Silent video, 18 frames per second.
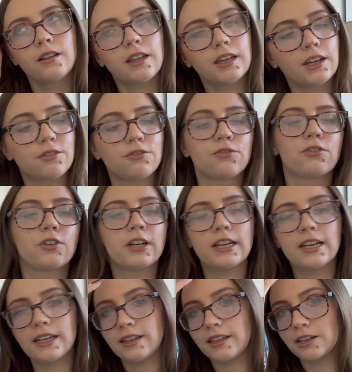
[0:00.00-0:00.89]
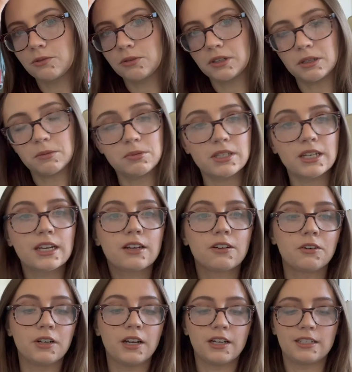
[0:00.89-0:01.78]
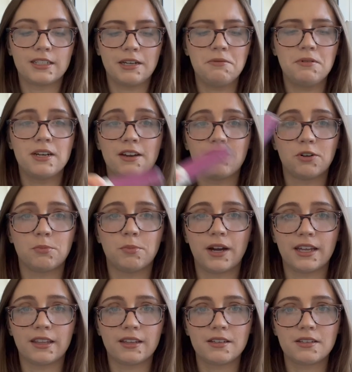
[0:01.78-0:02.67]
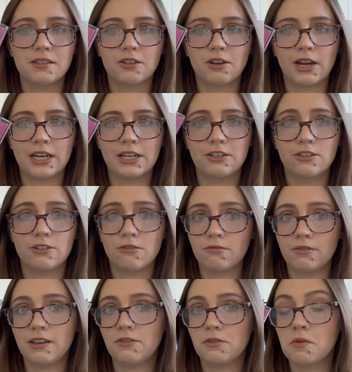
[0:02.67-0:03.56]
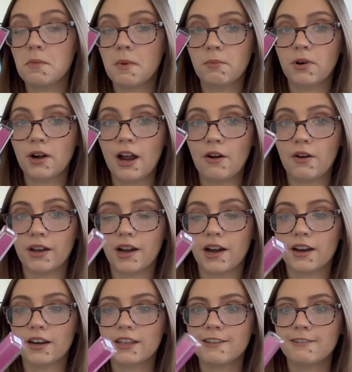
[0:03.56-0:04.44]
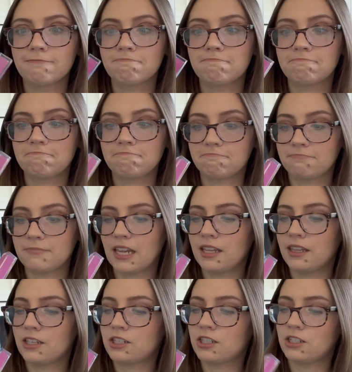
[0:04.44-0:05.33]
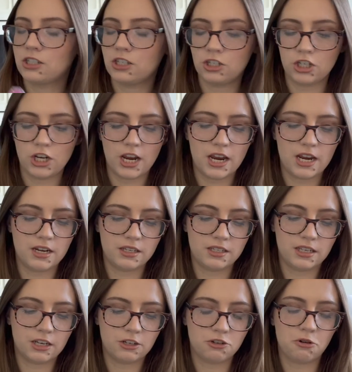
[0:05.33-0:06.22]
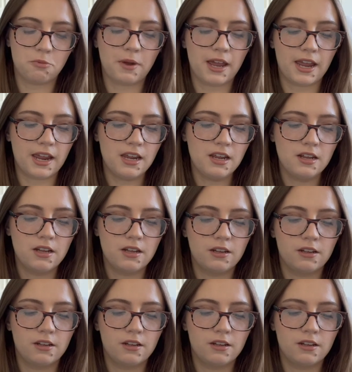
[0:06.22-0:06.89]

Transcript: like a free liquid lipstick or not, because I would never buy this, so I don't even remember how I got it. This is the shade Saint Tropez.